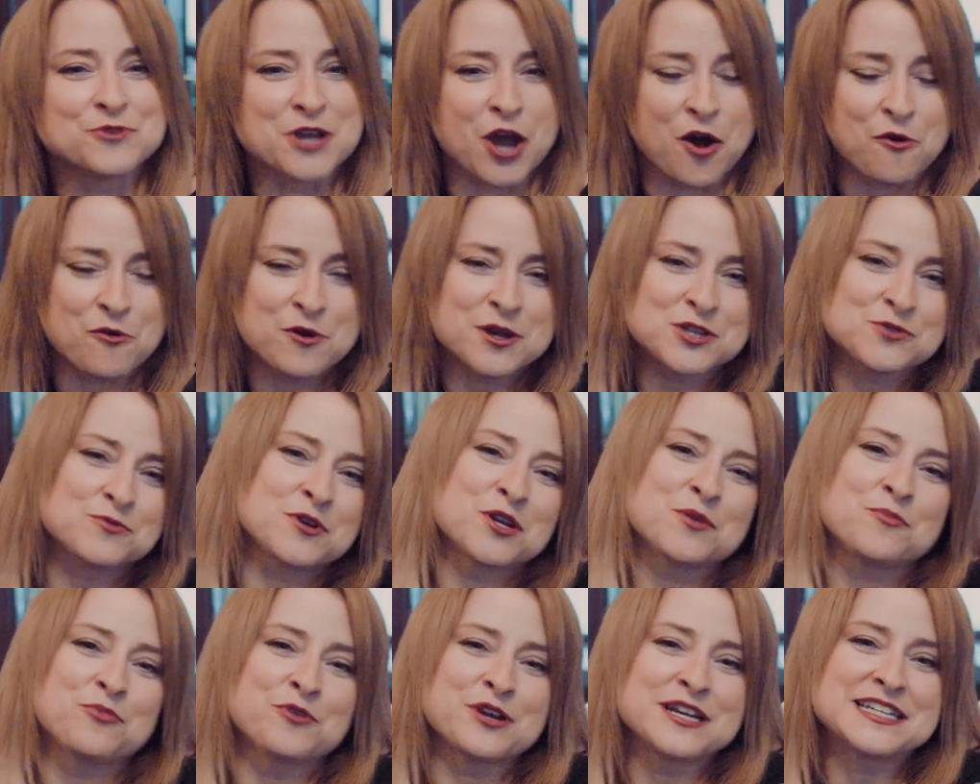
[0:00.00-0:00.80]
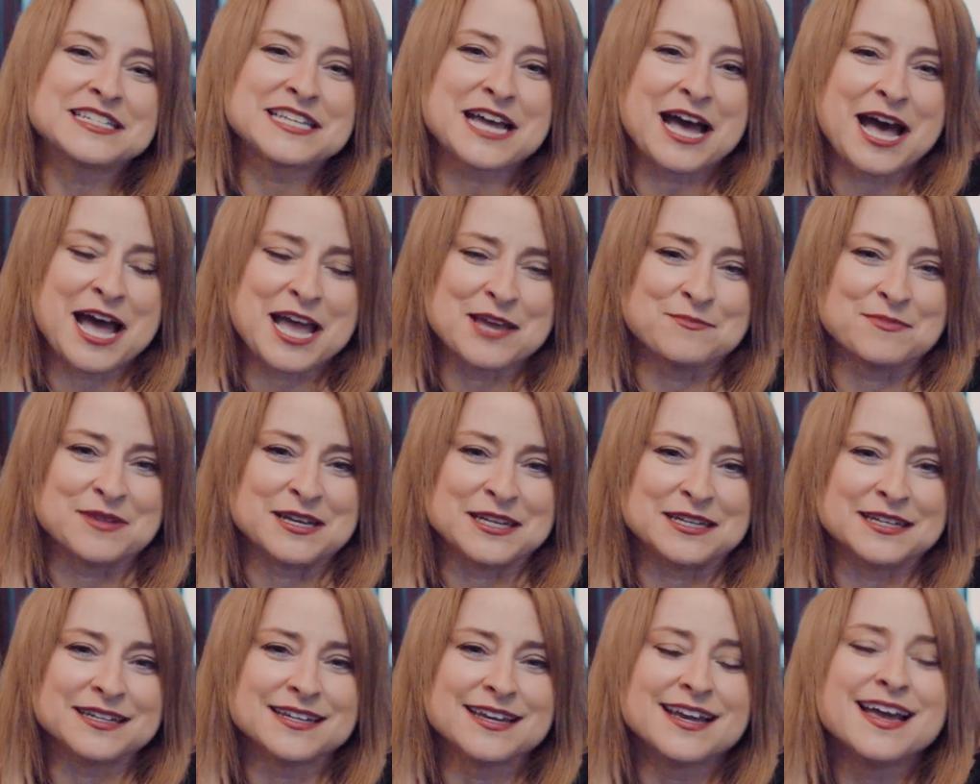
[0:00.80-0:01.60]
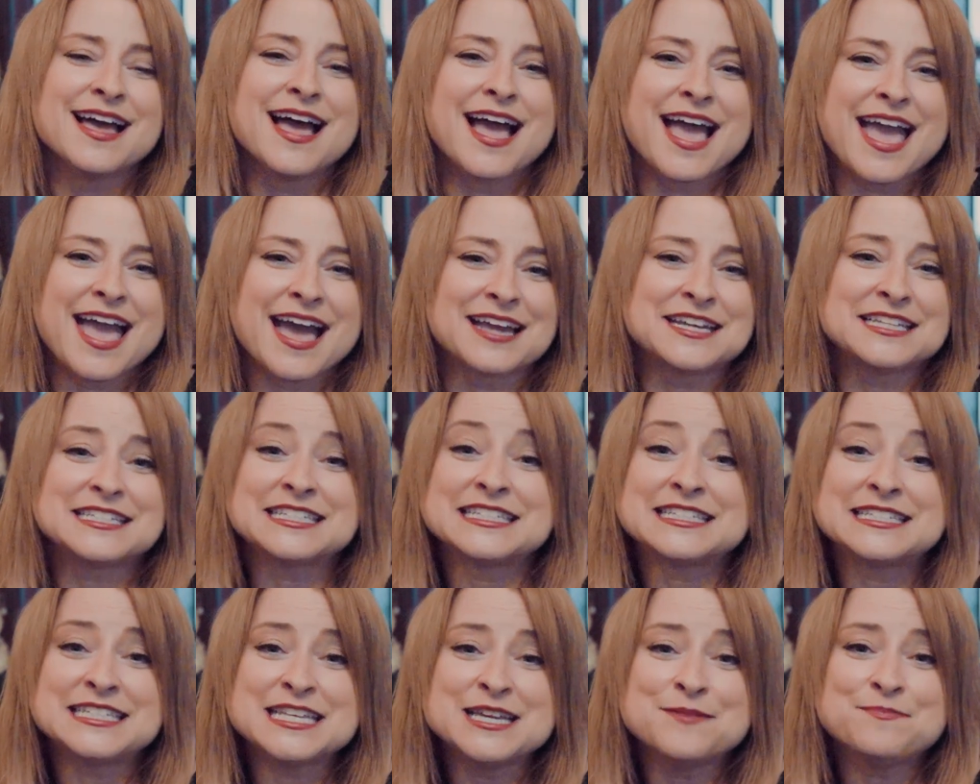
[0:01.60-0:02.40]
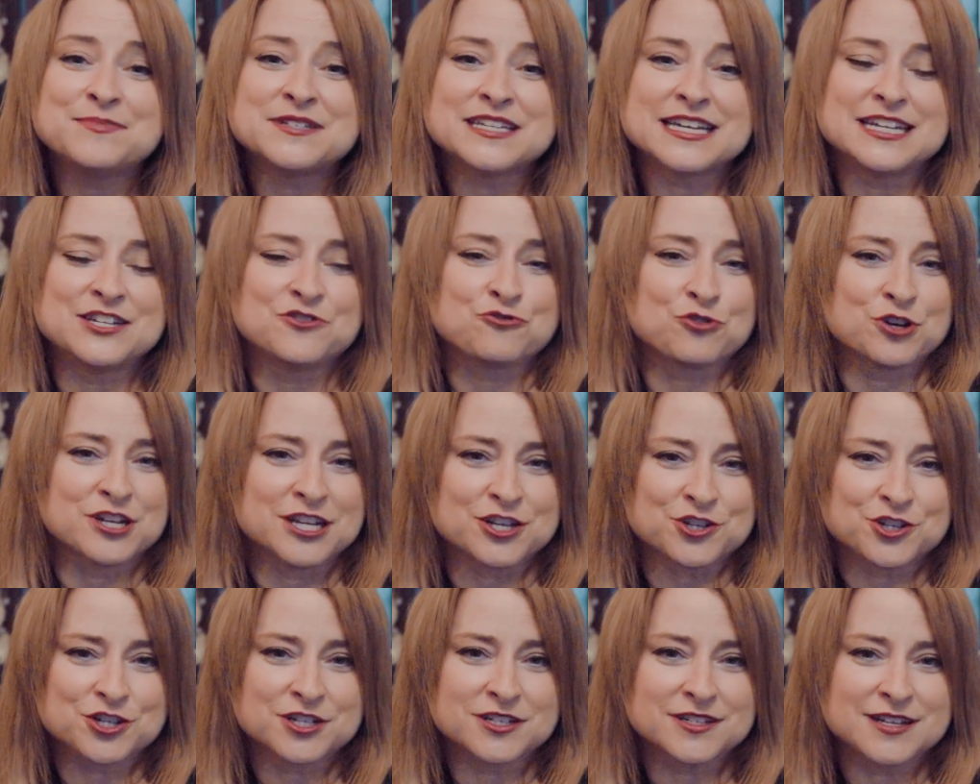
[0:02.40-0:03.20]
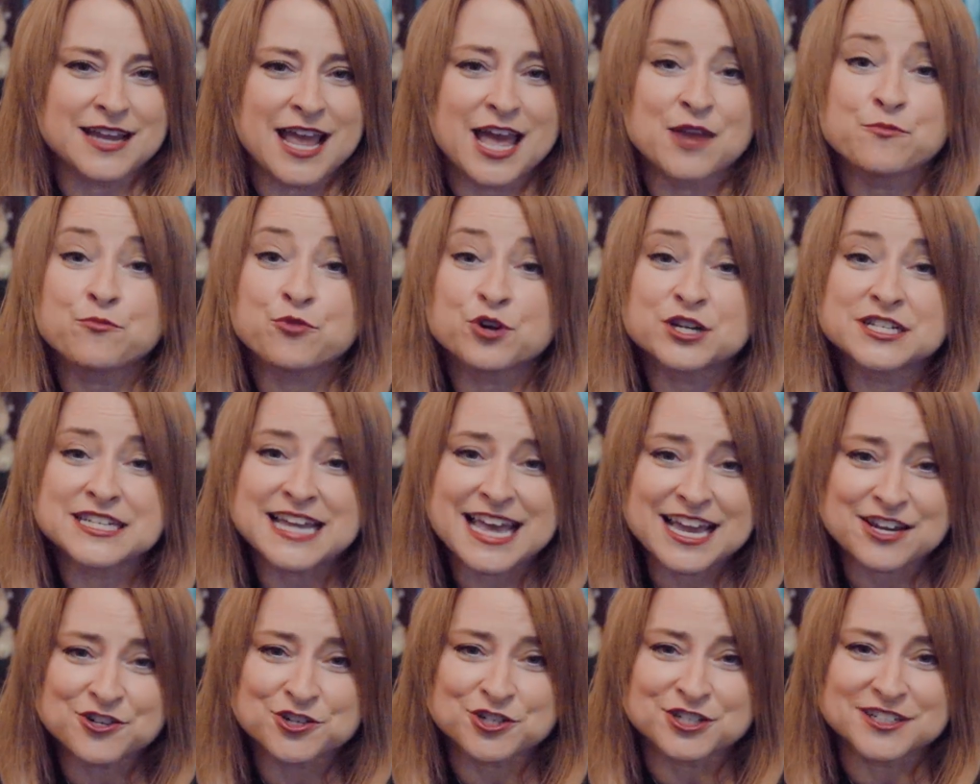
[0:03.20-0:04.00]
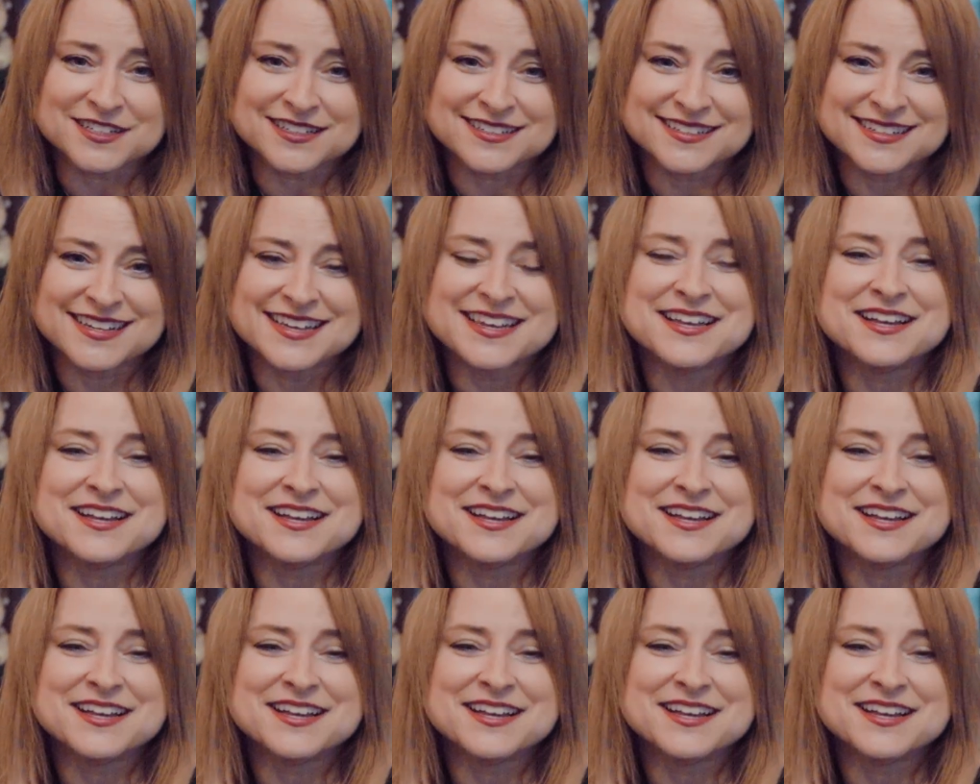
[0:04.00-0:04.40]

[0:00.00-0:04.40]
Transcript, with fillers: we always want to bring thyme in. And it's steeped in tradition and protection.